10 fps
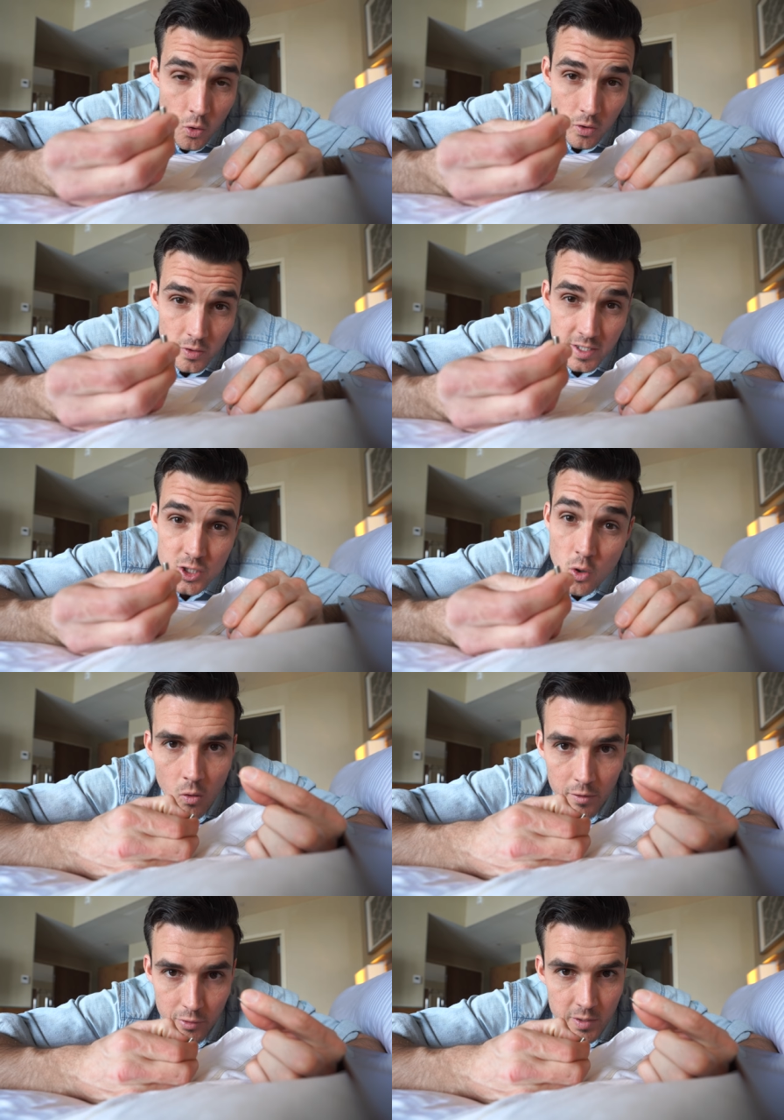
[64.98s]
quarter inch
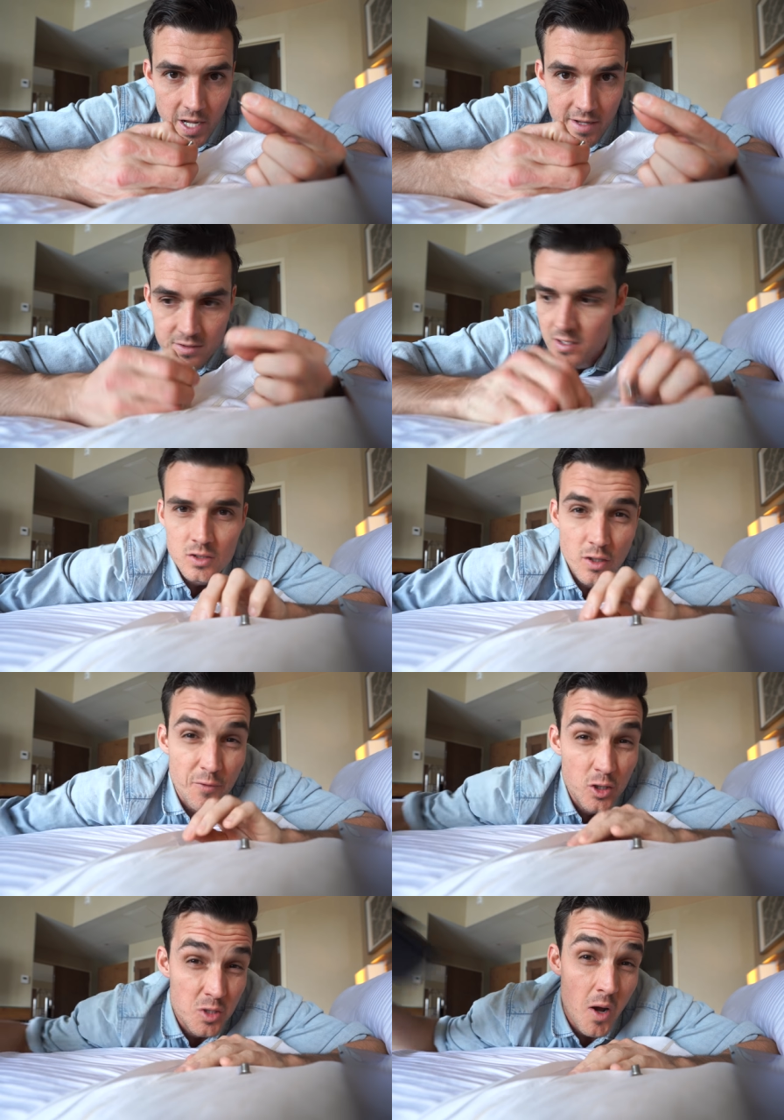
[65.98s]
or 3 eighths. So
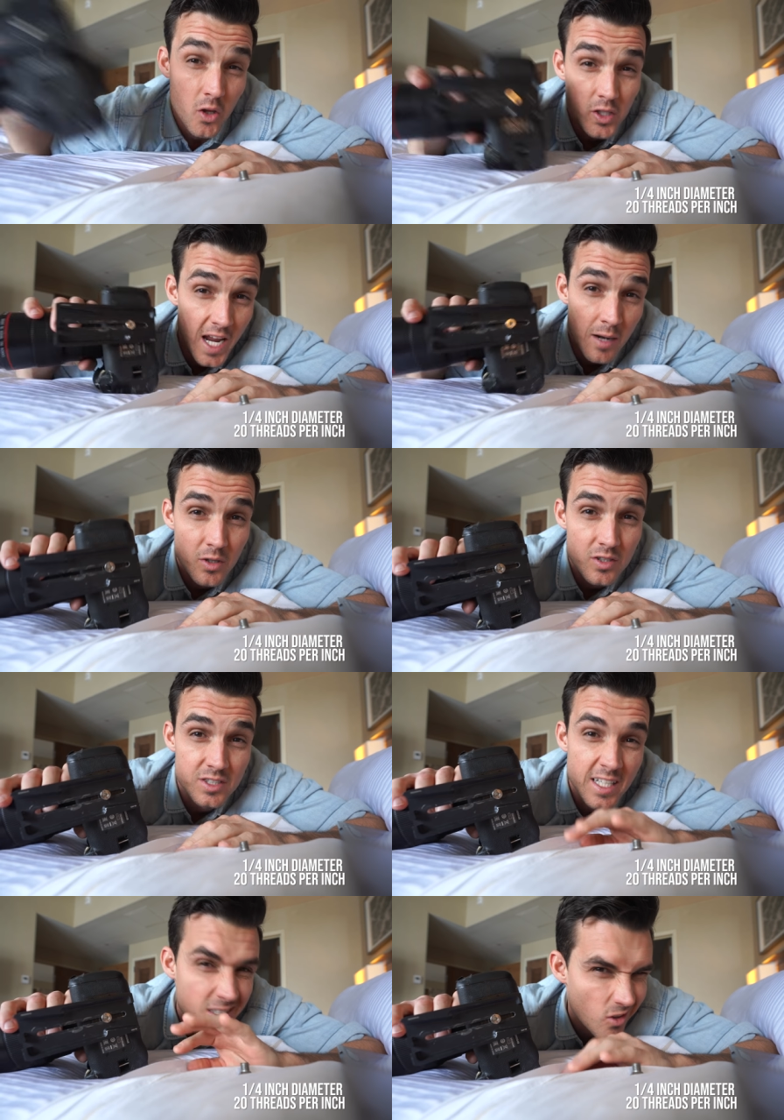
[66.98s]
for your smaller cameras,
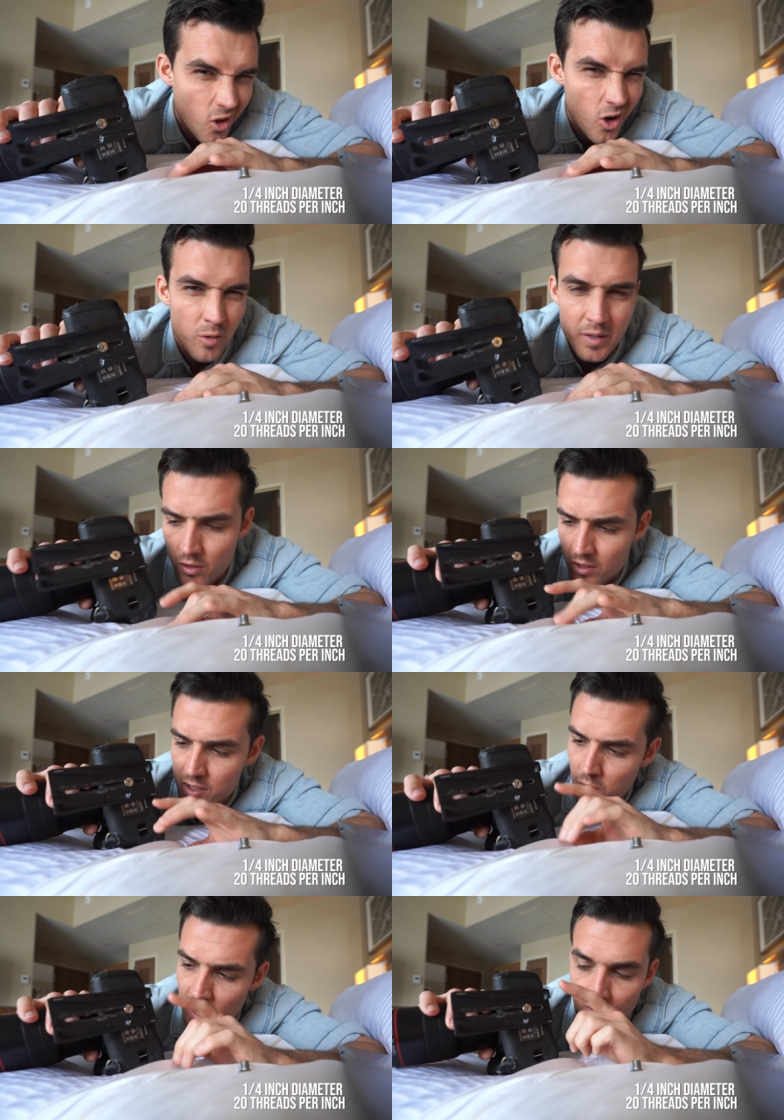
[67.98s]
DSLR,
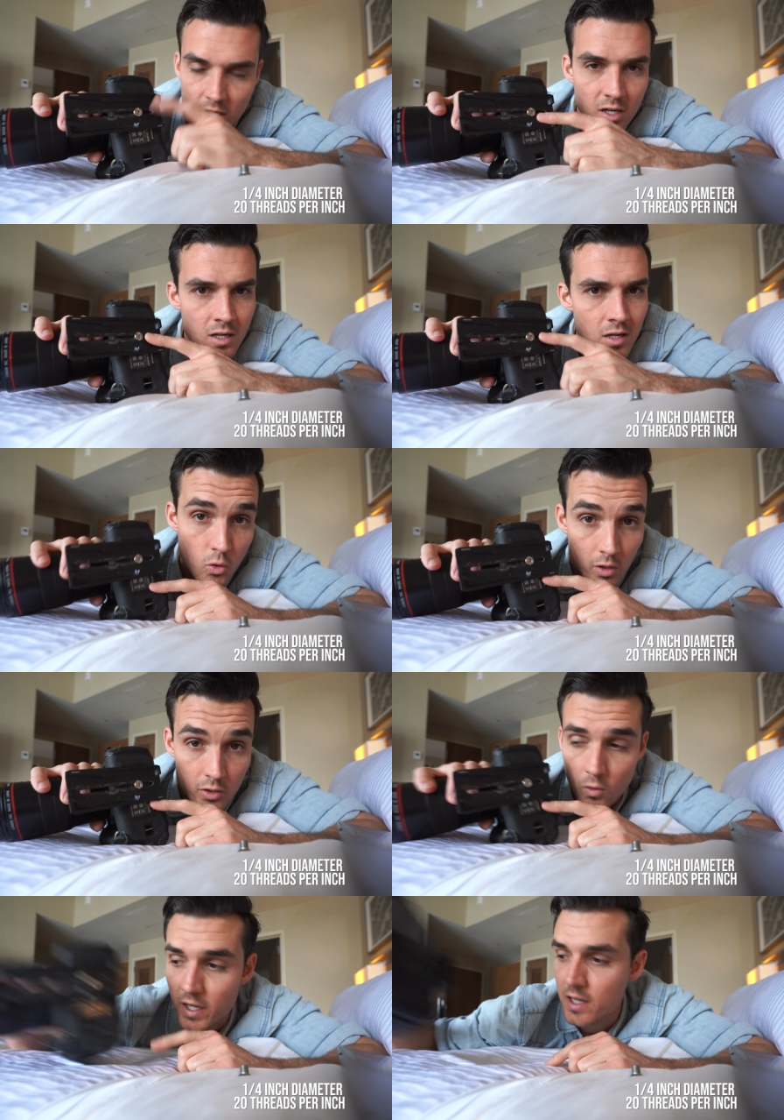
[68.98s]
mirrorless, whatever, quarter
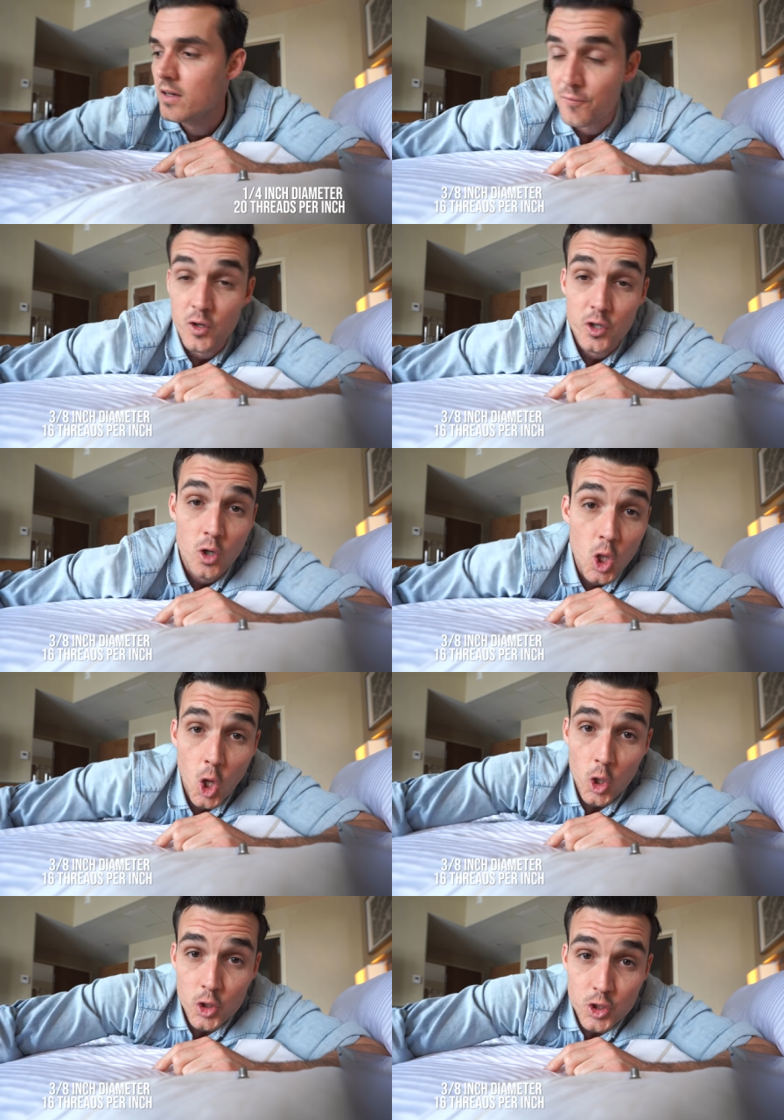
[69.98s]
20. For your
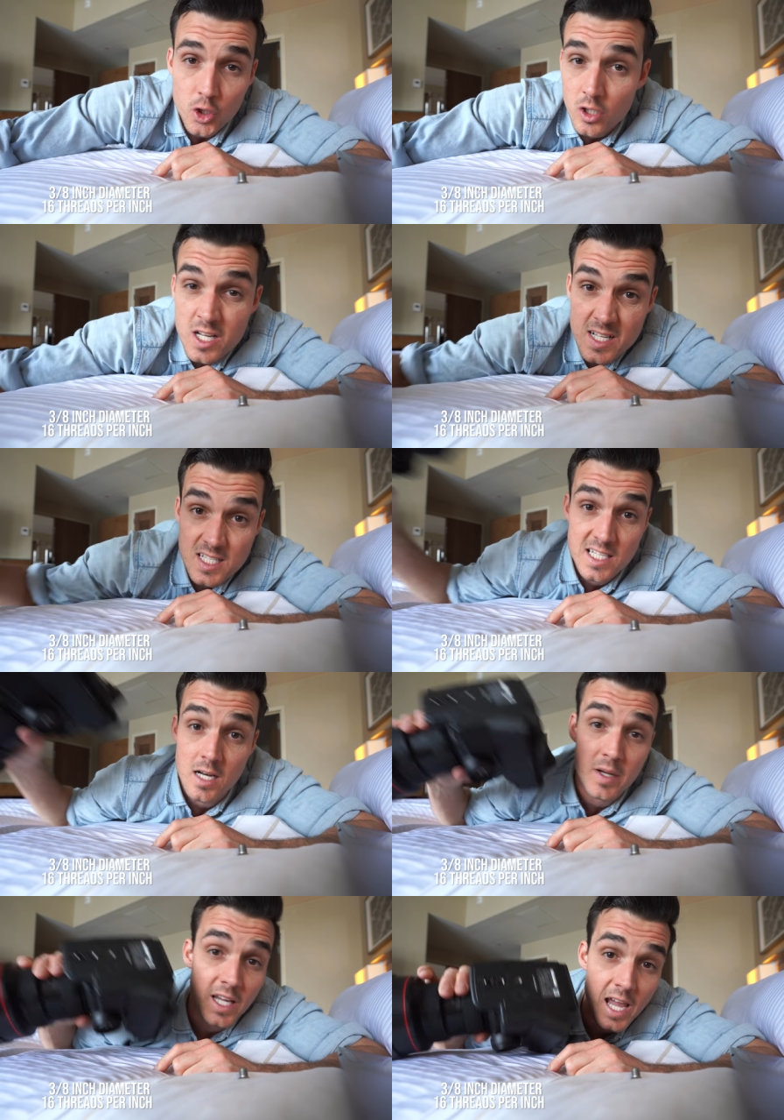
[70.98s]
larger
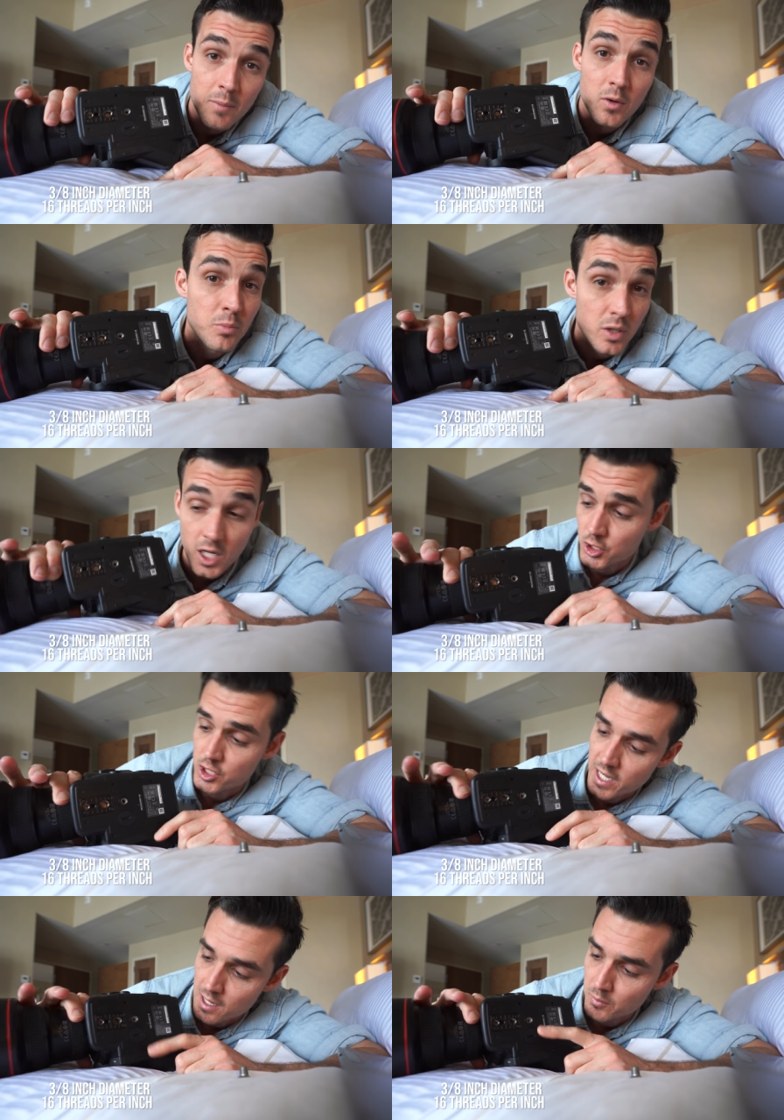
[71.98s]
cinema camera,
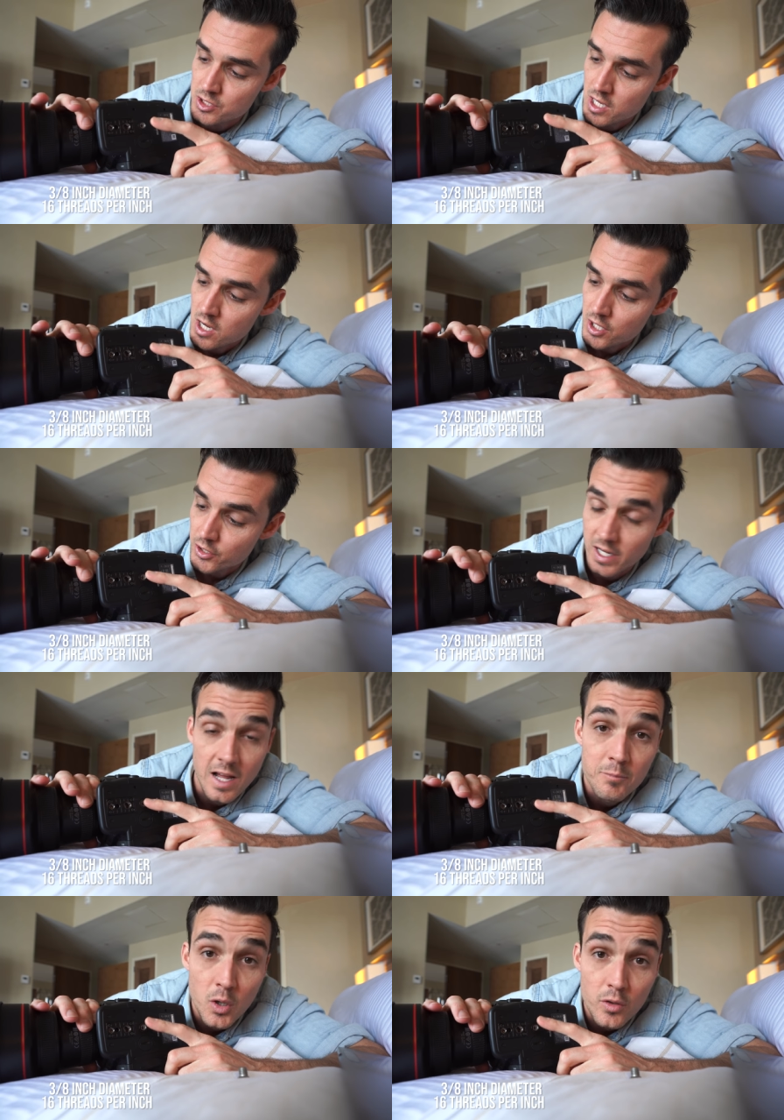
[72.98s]
production cameras, you're gonna
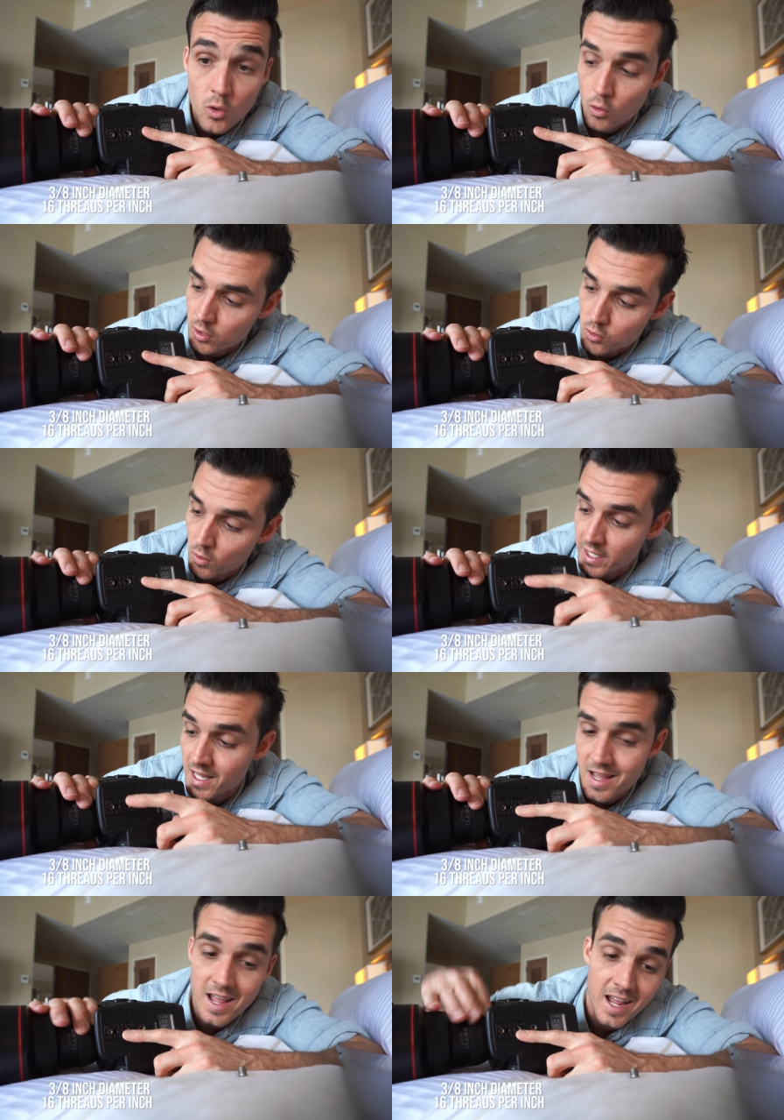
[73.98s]
have both quarter
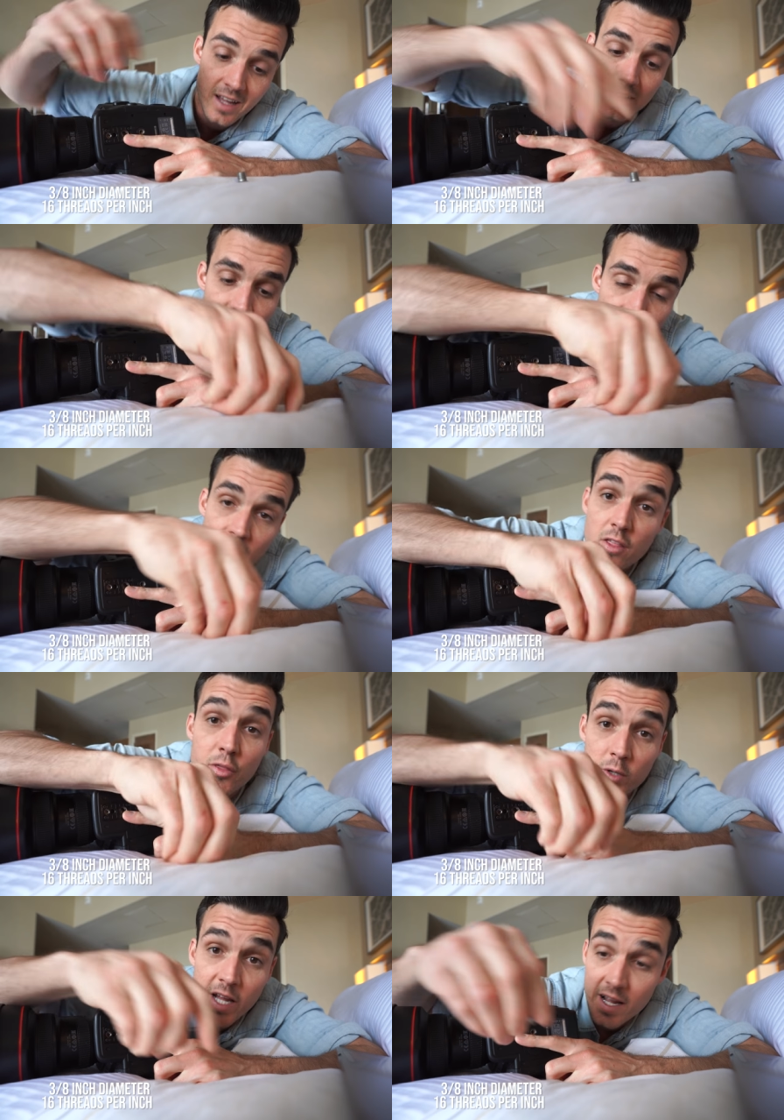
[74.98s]
20 and 3